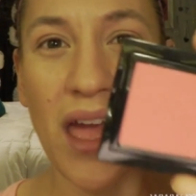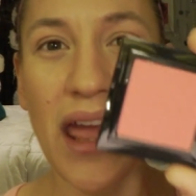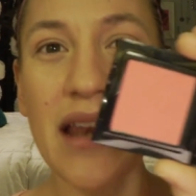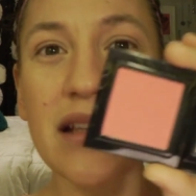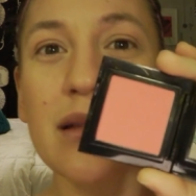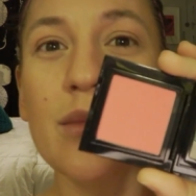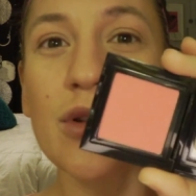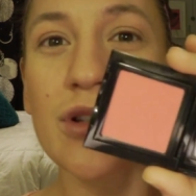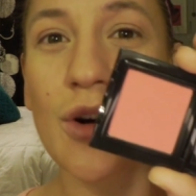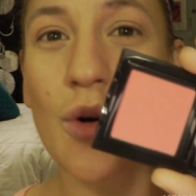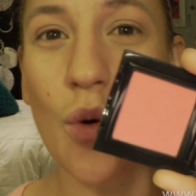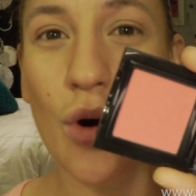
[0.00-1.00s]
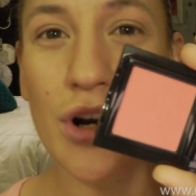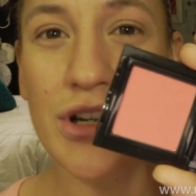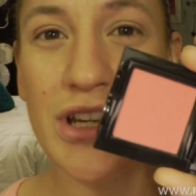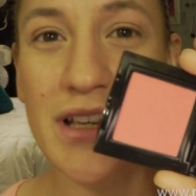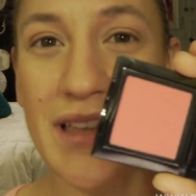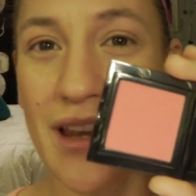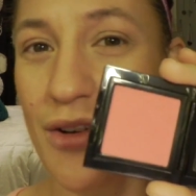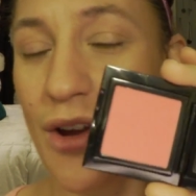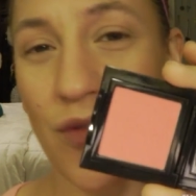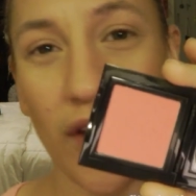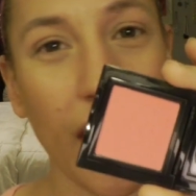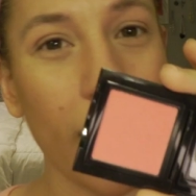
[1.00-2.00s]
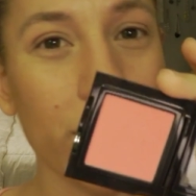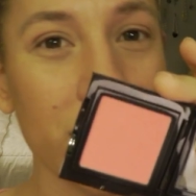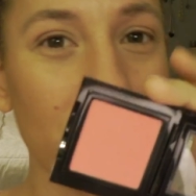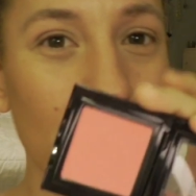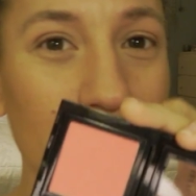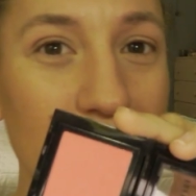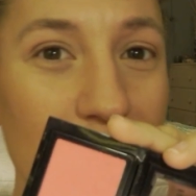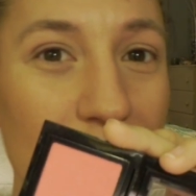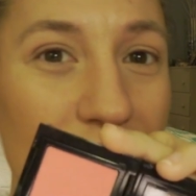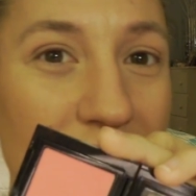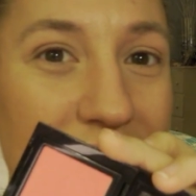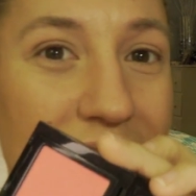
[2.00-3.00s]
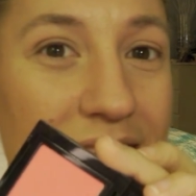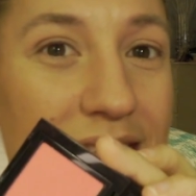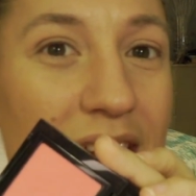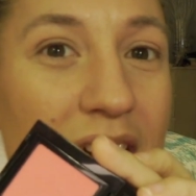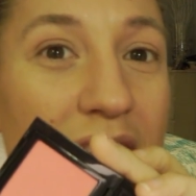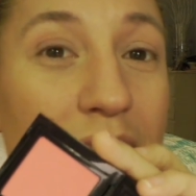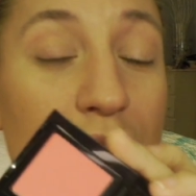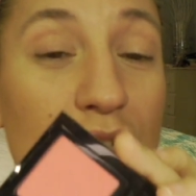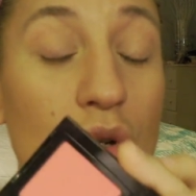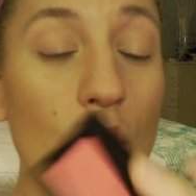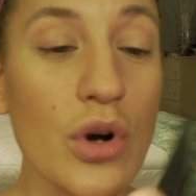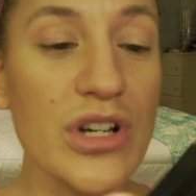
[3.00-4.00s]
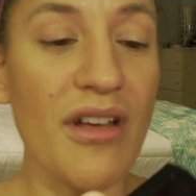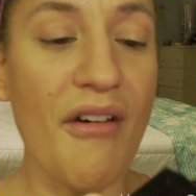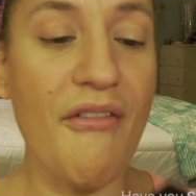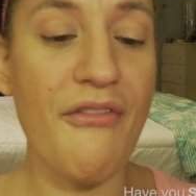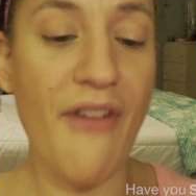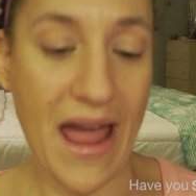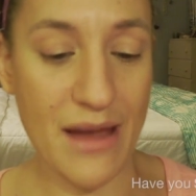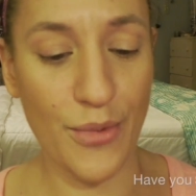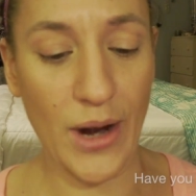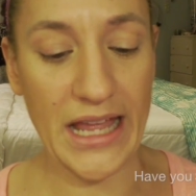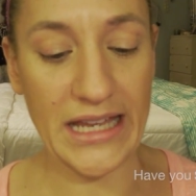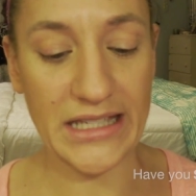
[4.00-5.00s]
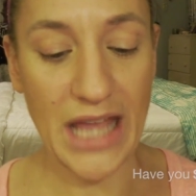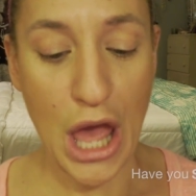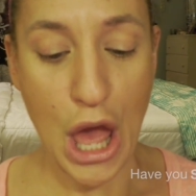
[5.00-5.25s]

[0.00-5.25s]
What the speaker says: It is the most gorgeous, I don't know if the camera is going to really do it justice, the most gorgeous, vibrant,